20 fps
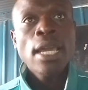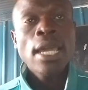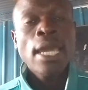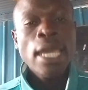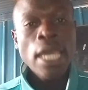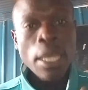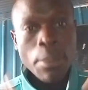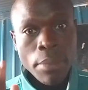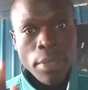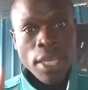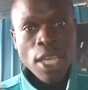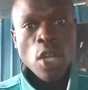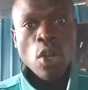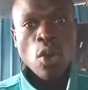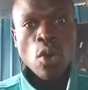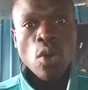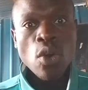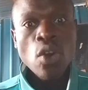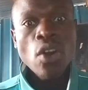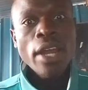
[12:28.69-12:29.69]

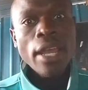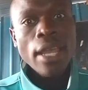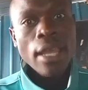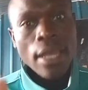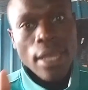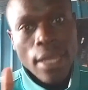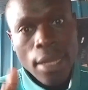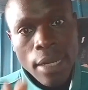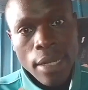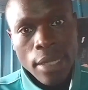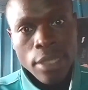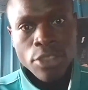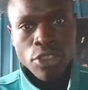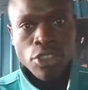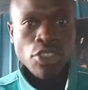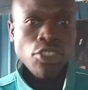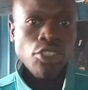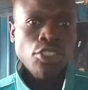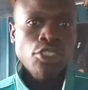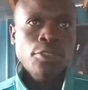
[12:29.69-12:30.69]
chemical
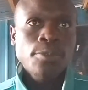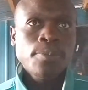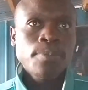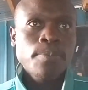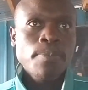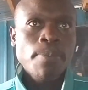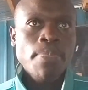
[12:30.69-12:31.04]
energy.